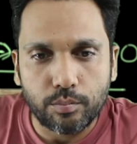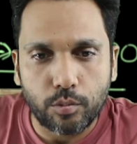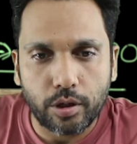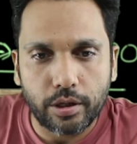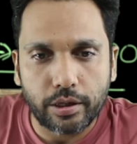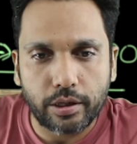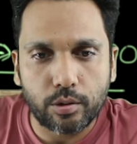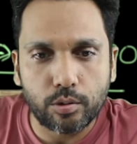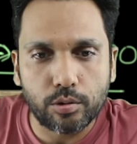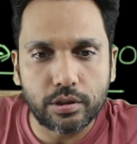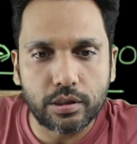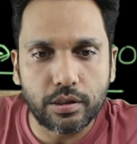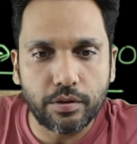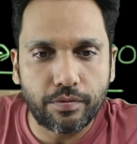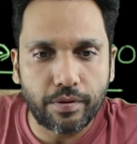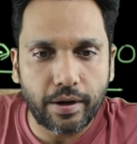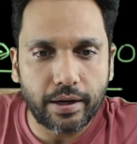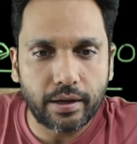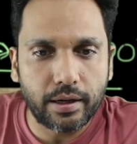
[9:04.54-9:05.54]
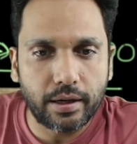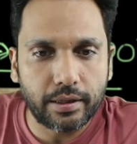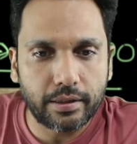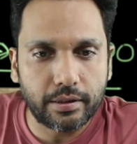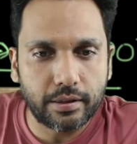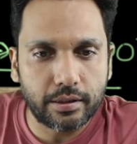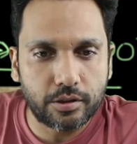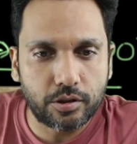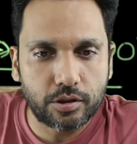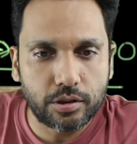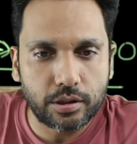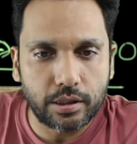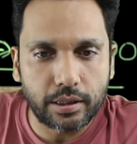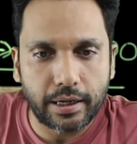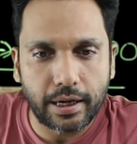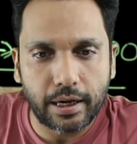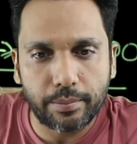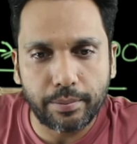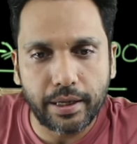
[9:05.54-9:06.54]
molecules defined like this.
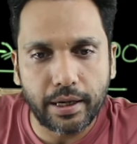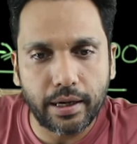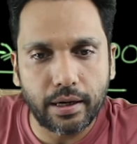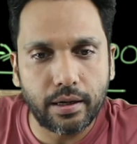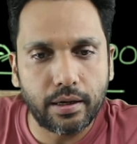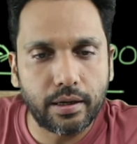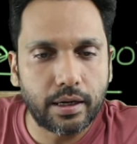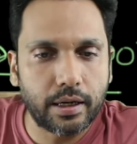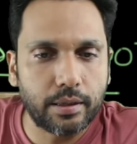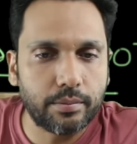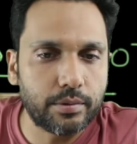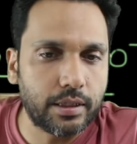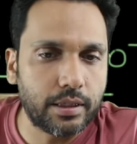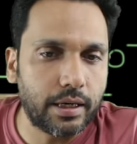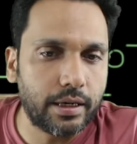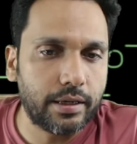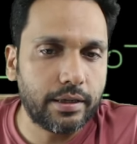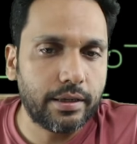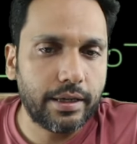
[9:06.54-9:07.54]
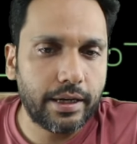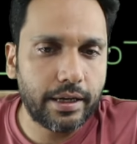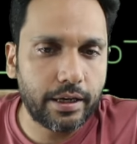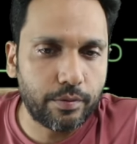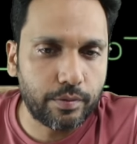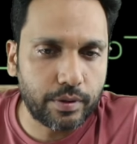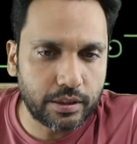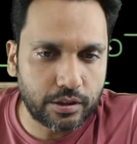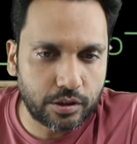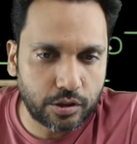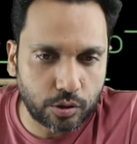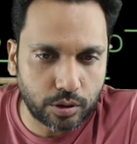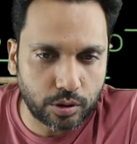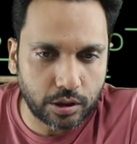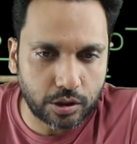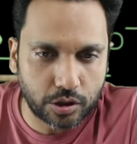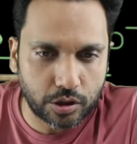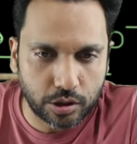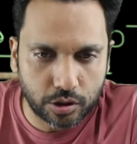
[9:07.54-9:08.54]
It can be n times that. Anyways, so
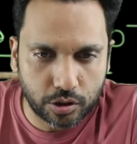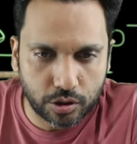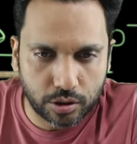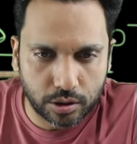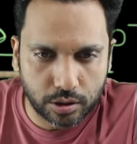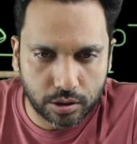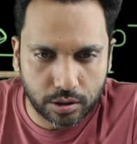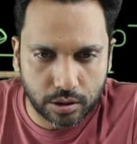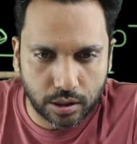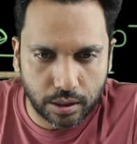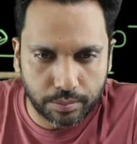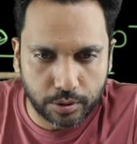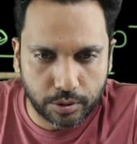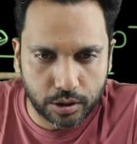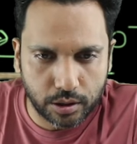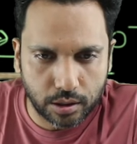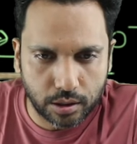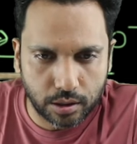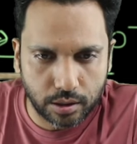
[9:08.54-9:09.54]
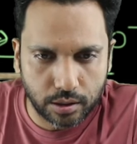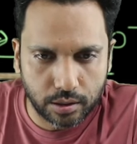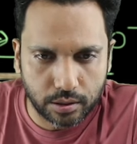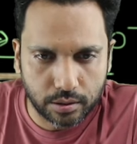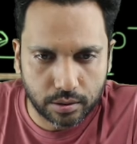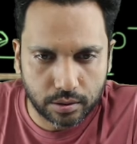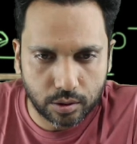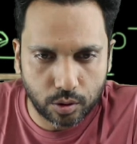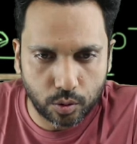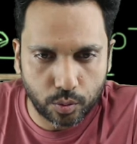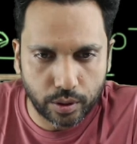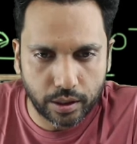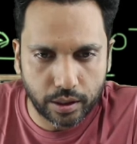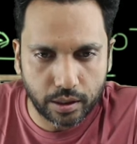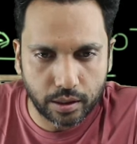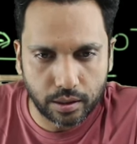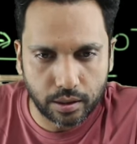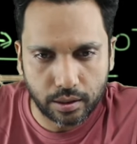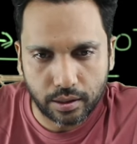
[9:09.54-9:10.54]
this is absurd over
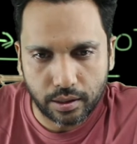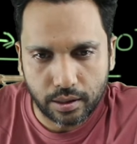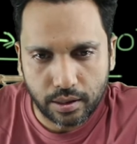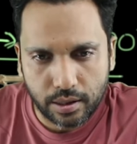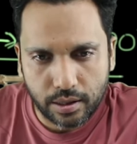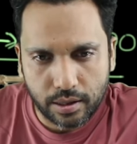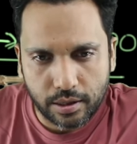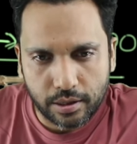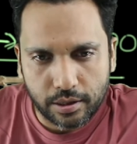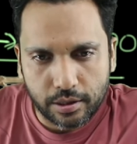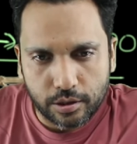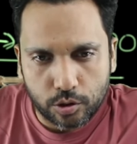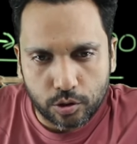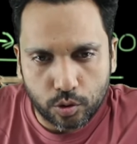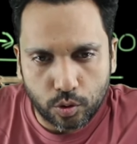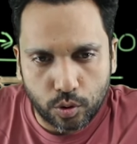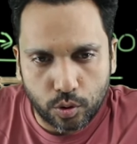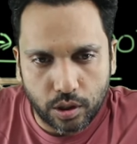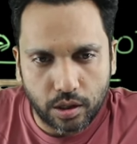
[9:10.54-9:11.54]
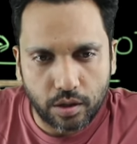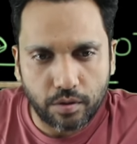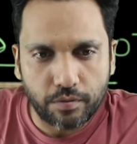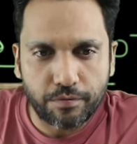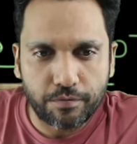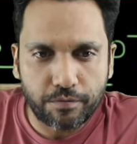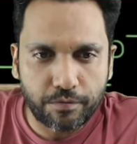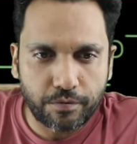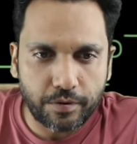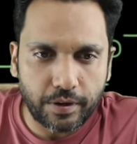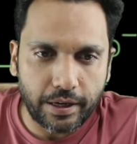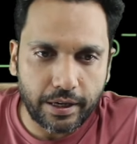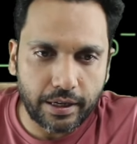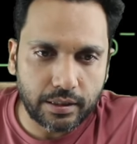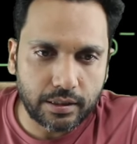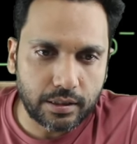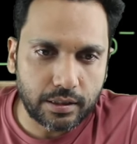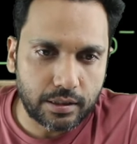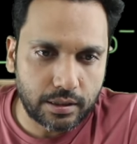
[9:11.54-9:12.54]
here. So if
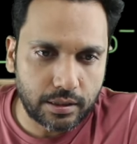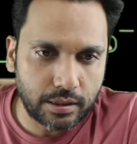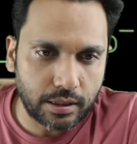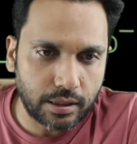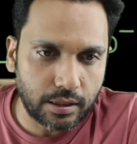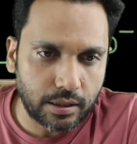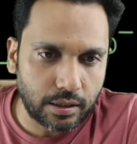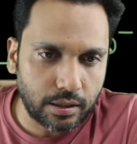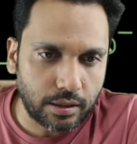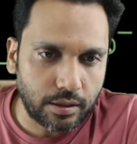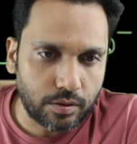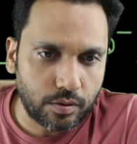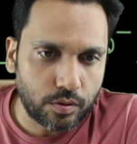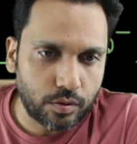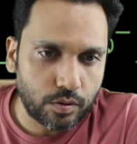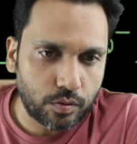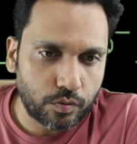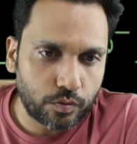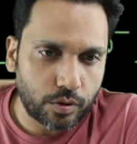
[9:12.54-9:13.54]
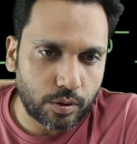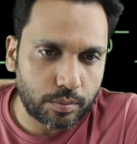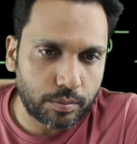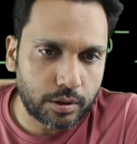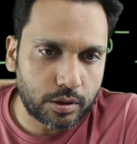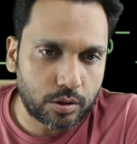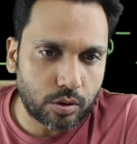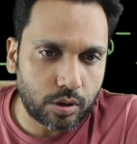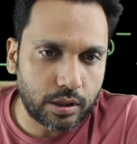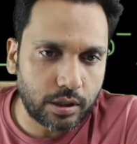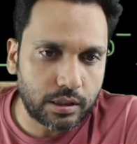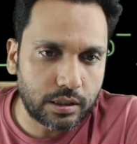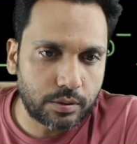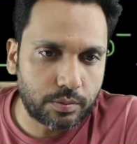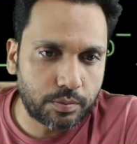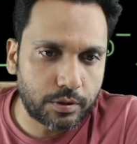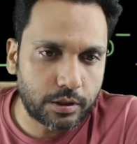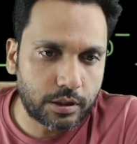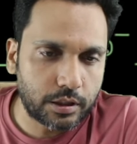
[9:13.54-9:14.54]
AgCl from the solid
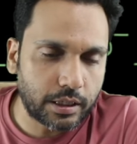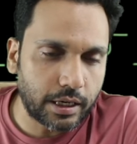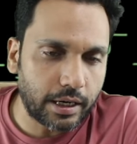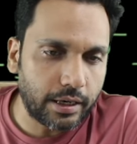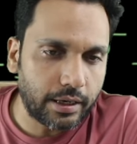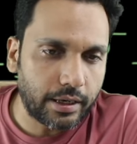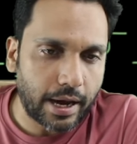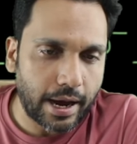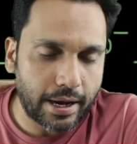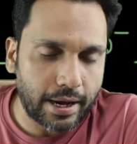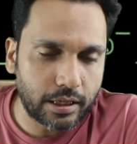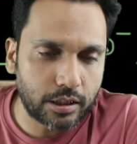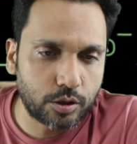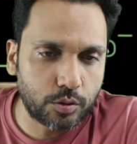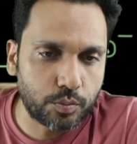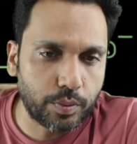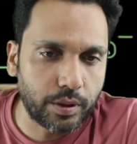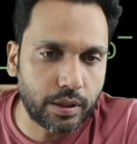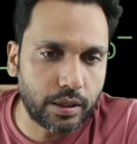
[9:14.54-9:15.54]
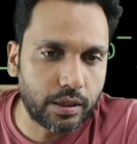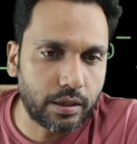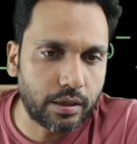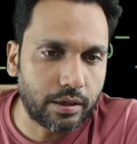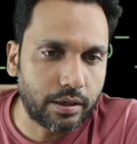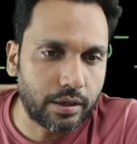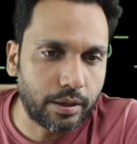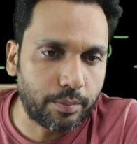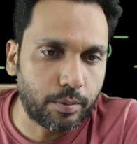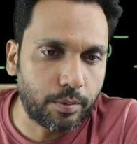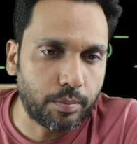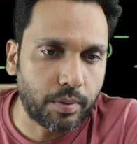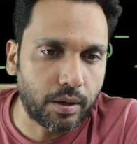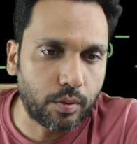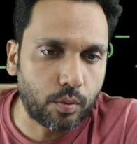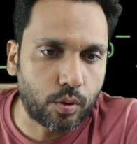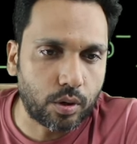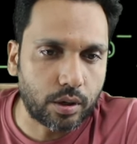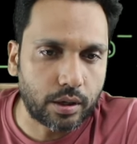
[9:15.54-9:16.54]
state has been ripped
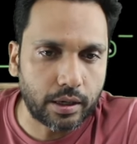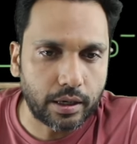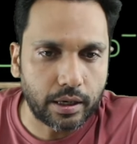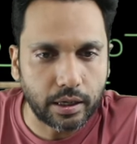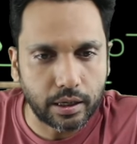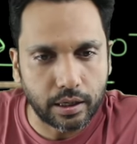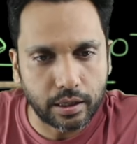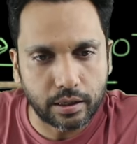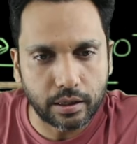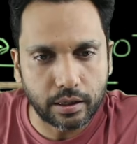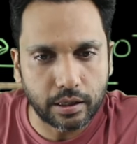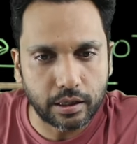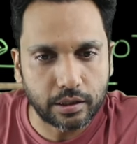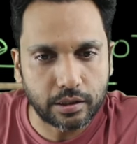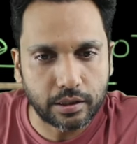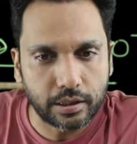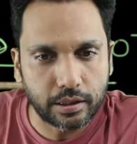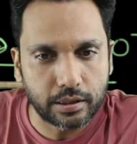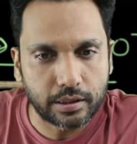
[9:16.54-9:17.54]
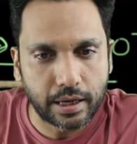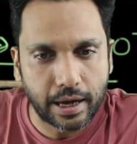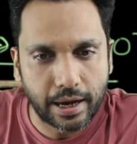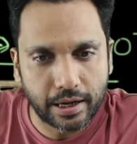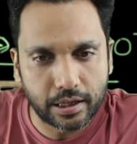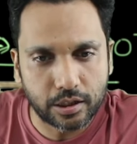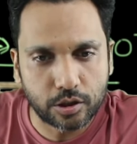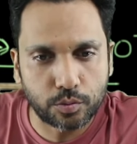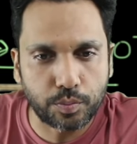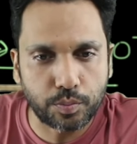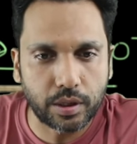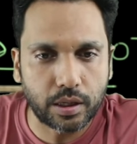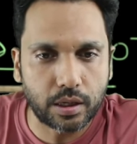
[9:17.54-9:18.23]
by water and it has